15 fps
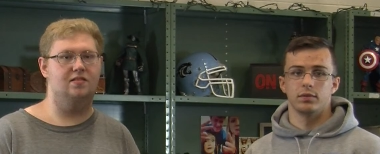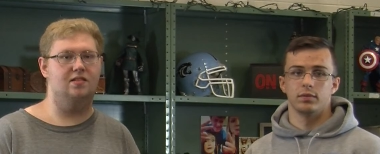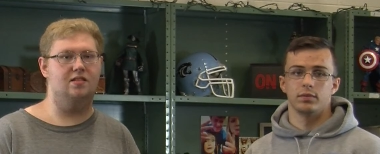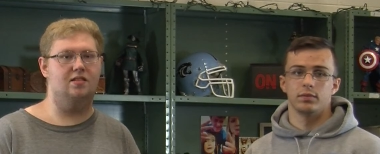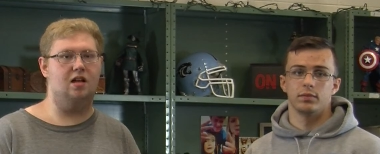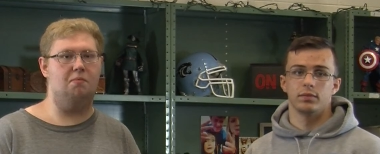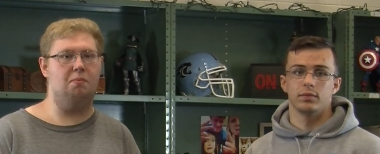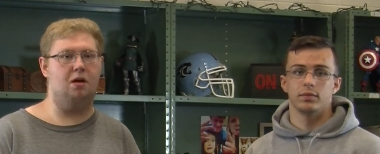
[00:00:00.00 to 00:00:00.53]
Speaker 1: The
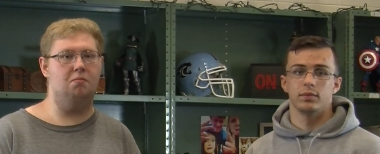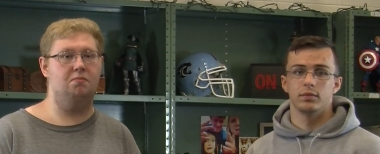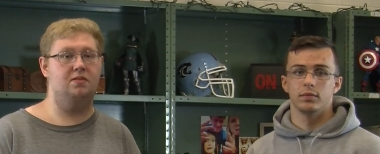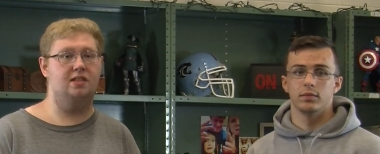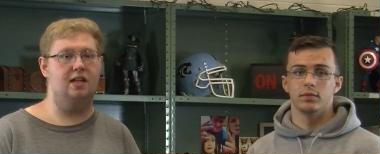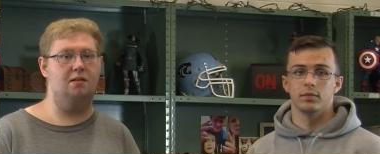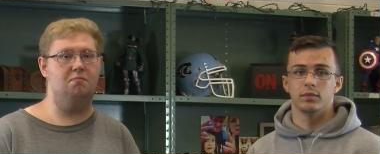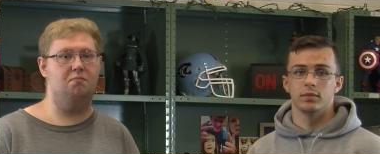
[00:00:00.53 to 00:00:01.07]
softball
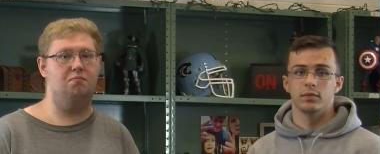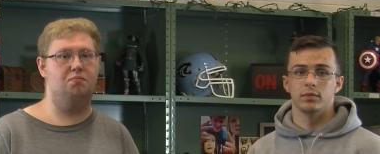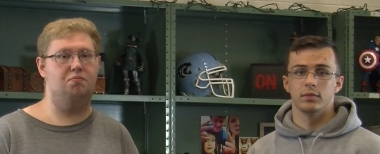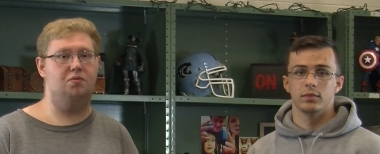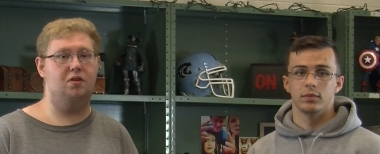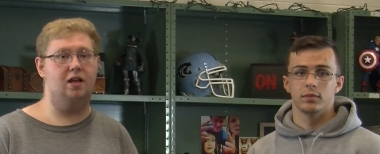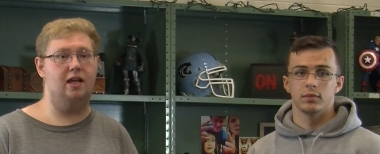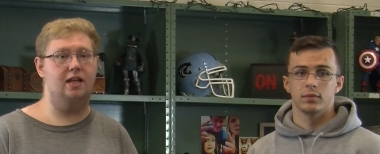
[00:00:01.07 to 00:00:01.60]
team
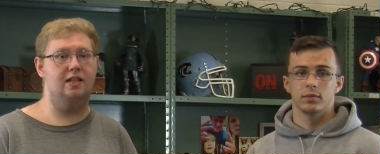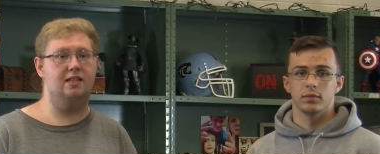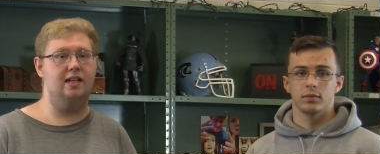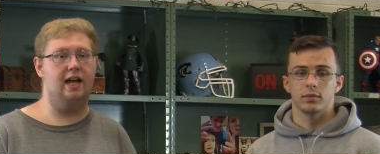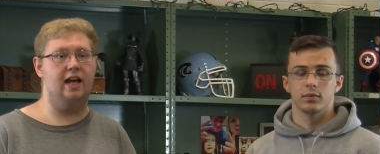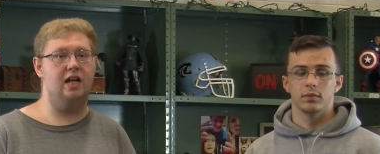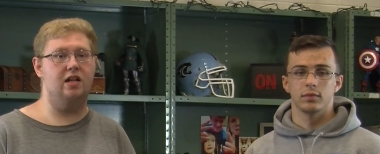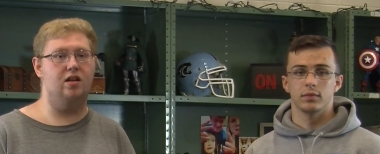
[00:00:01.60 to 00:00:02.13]
plays
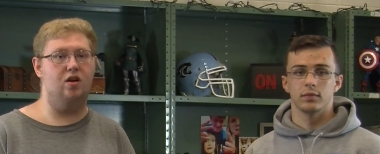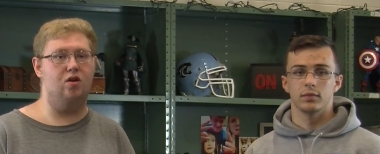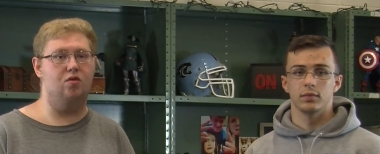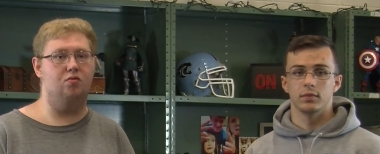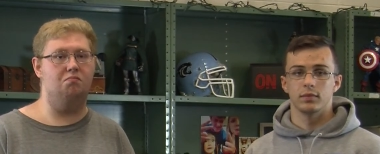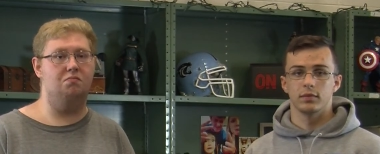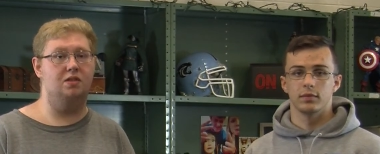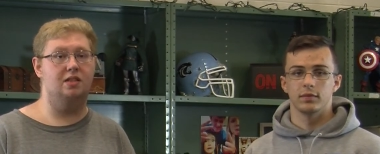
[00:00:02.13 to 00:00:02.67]
at
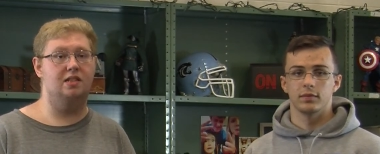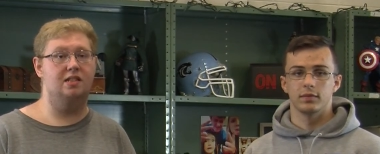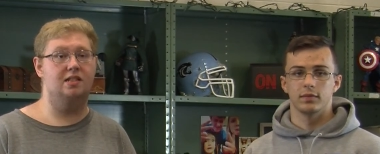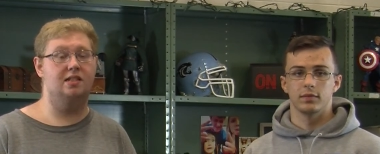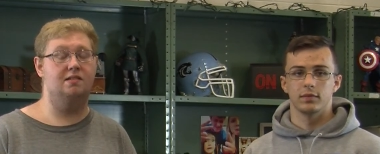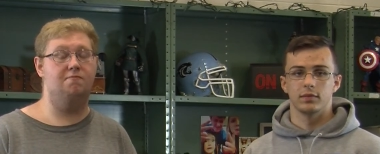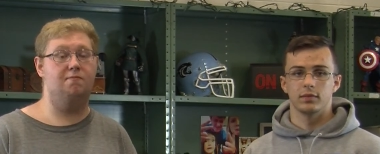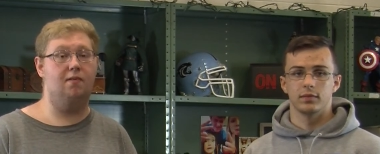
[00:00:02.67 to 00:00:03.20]
home
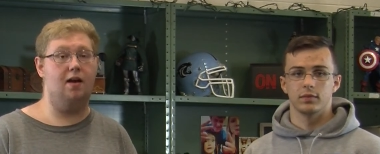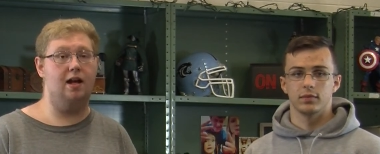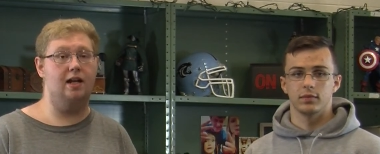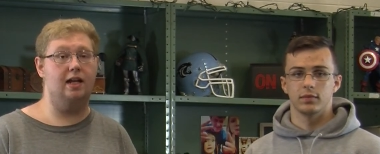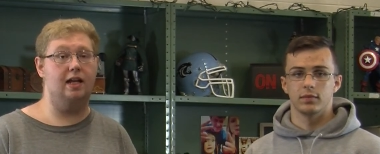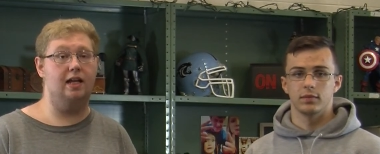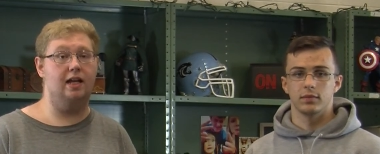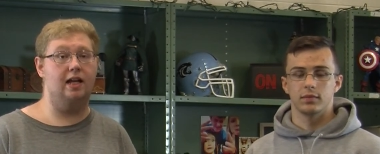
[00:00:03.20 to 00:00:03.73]

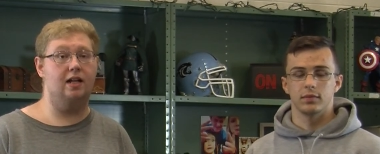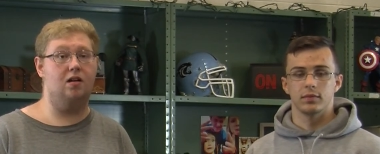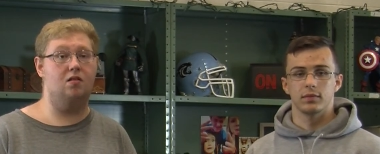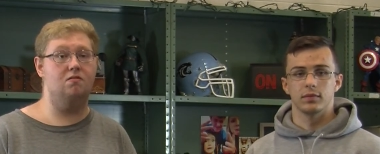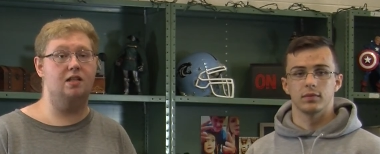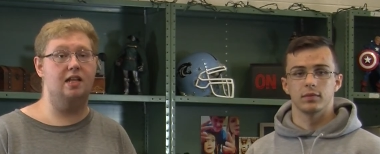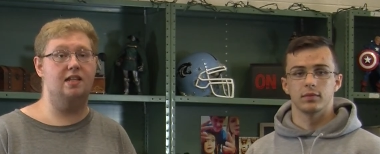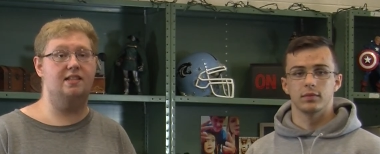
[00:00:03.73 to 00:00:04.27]
Friday, and all
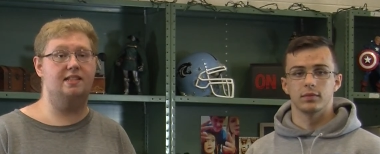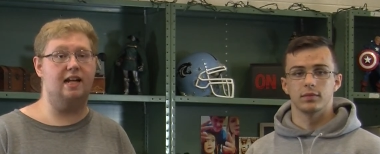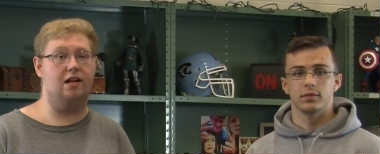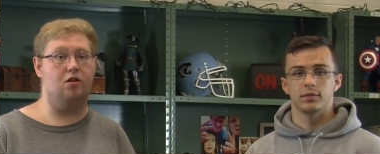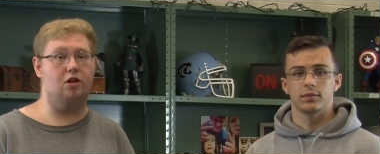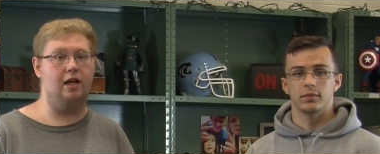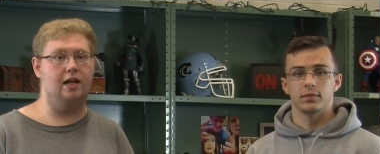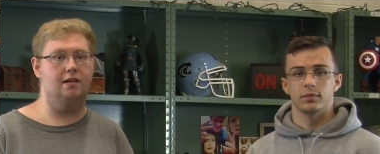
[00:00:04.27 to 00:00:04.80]
day
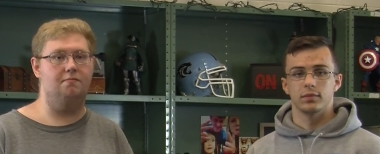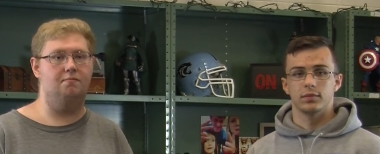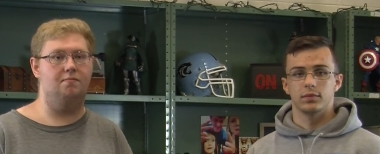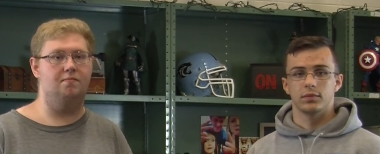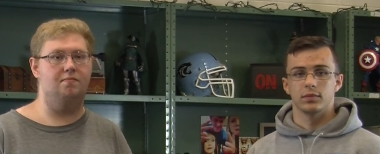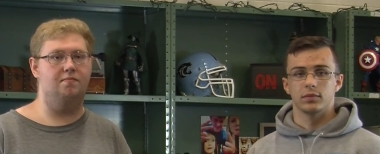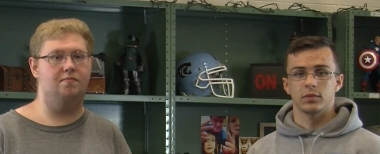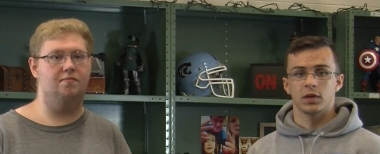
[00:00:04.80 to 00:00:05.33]
Saturday.
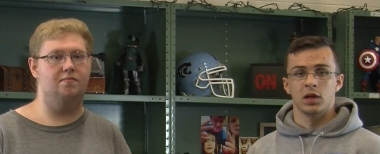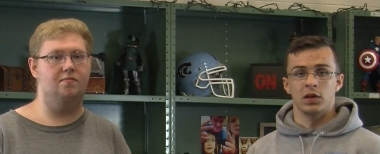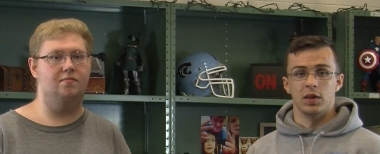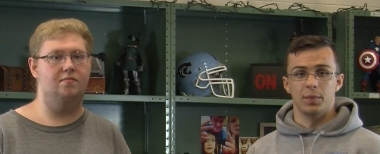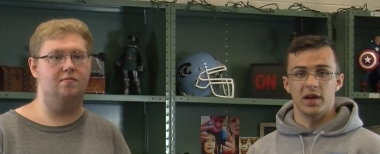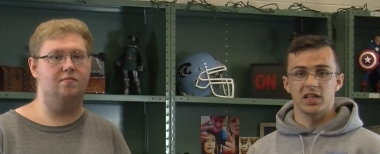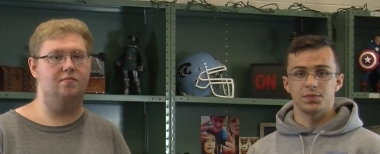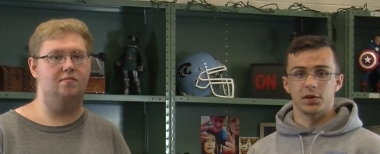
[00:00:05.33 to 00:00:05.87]
The
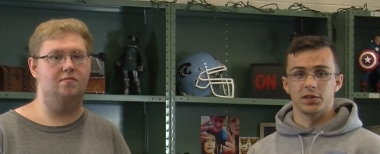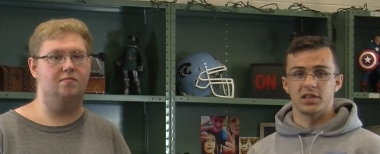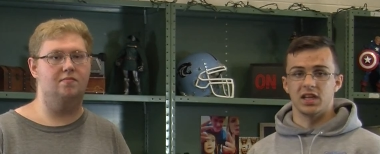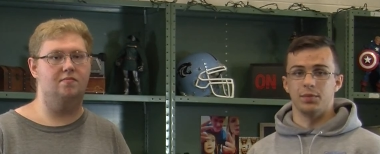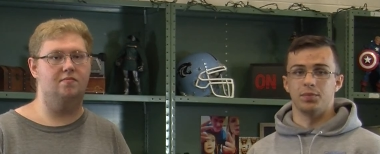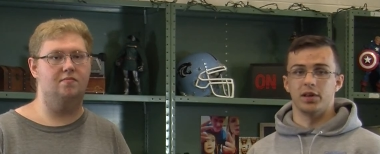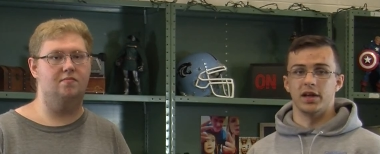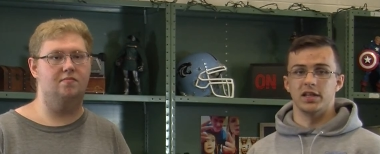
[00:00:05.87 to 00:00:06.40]
baseball
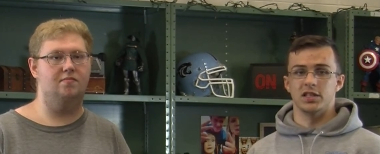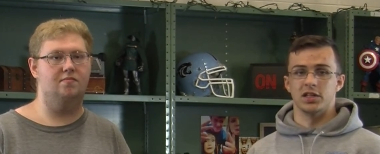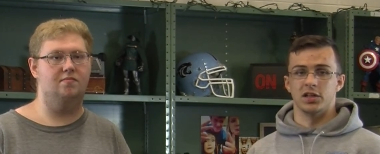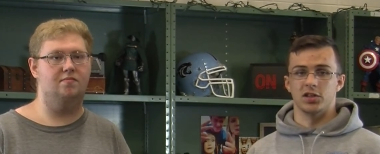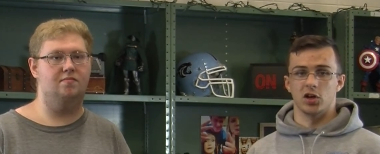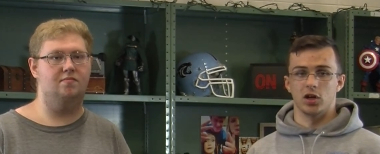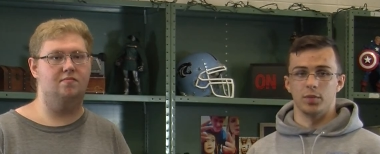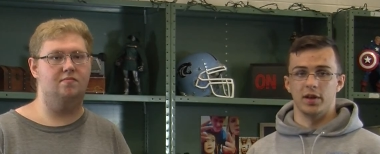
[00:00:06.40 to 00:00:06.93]
team plays in a
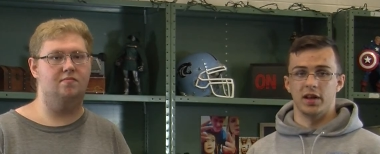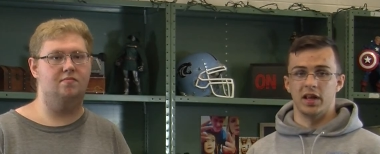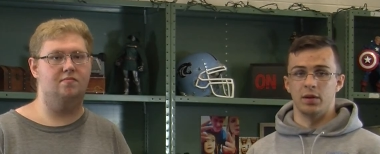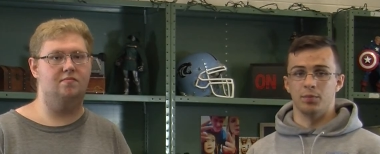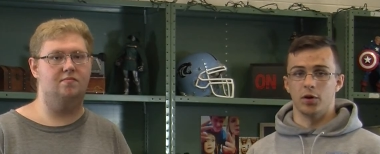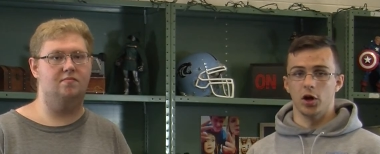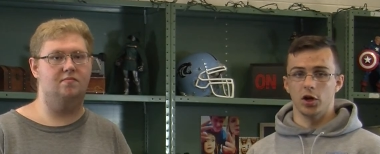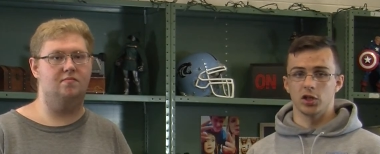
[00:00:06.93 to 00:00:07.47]
tournament in
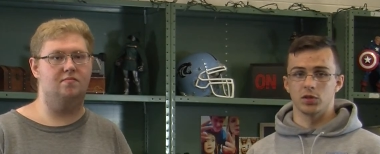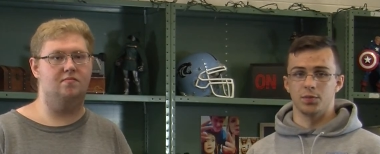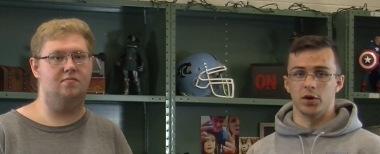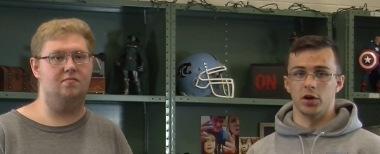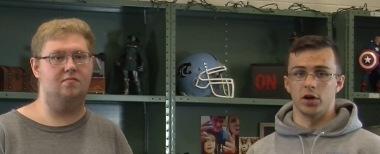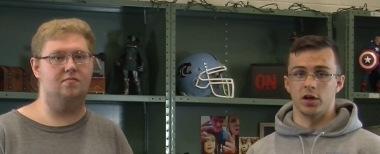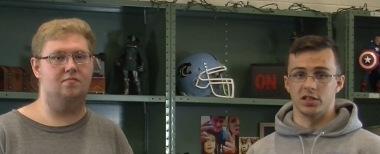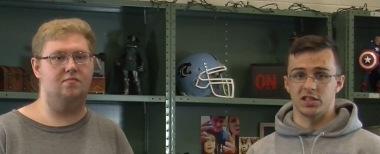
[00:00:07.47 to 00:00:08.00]

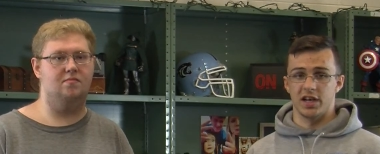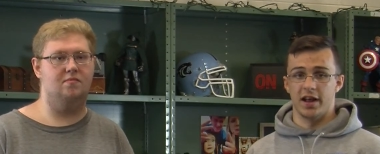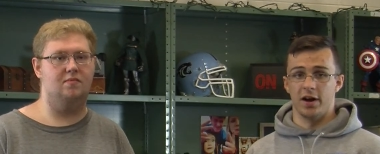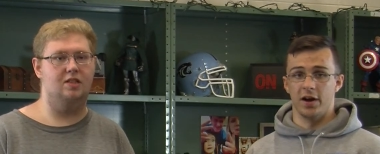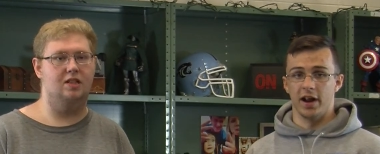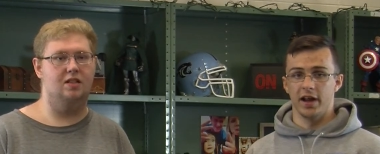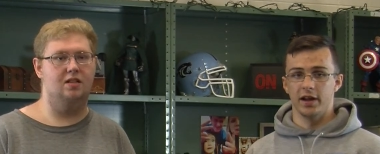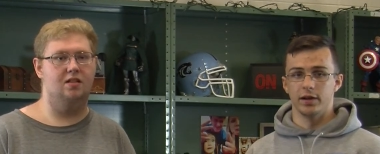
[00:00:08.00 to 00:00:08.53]
Parkersburg on
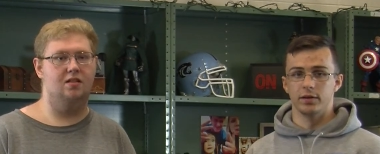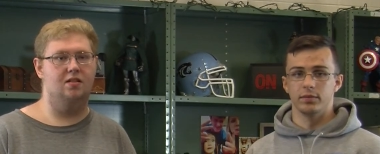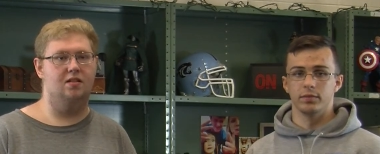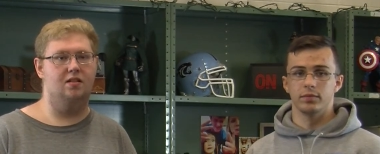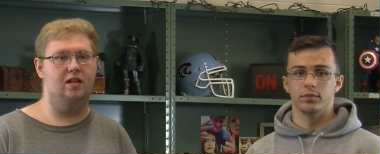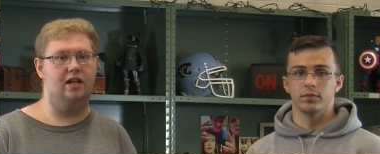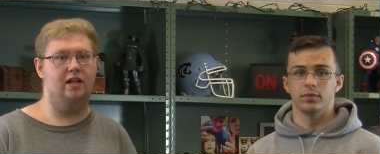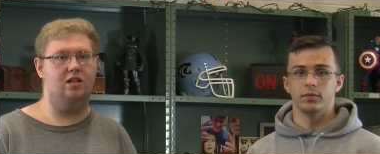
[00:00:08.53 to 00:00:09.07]
Saturday.
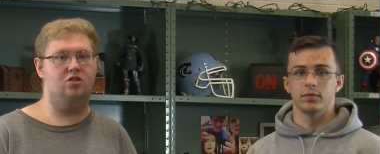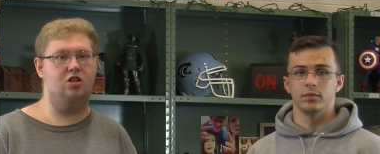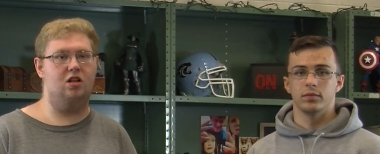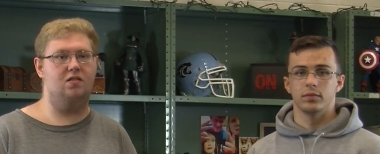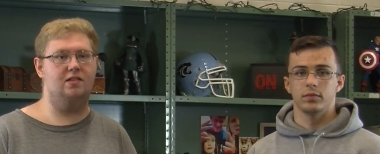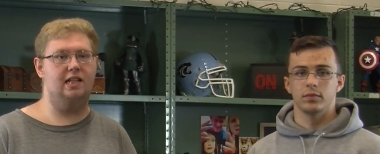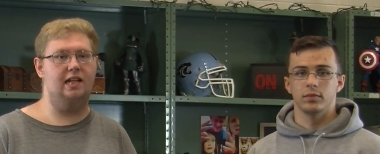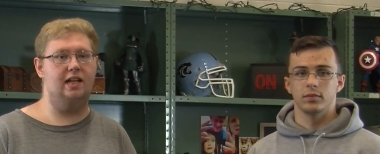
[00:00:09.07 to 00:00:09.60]
And the
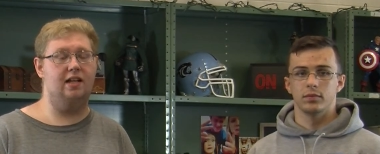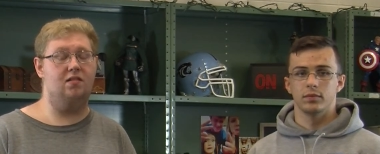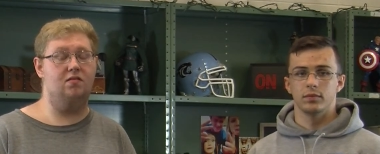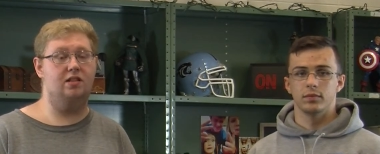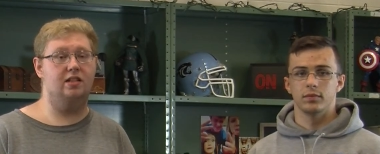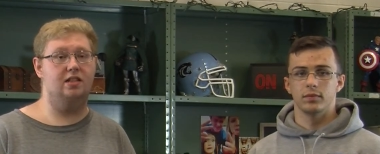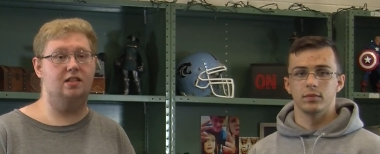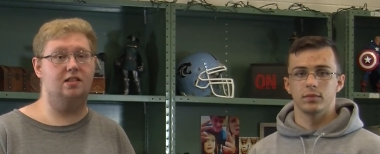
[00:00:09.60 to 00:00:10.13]
Chelsea
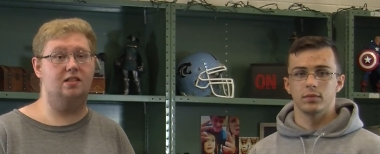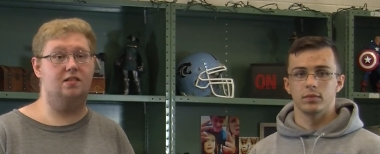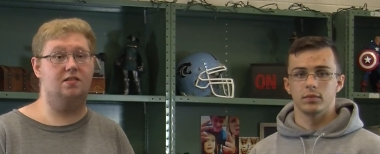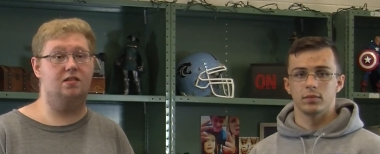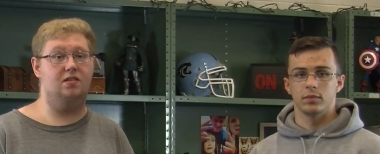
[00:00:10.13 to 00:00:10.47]
Elkins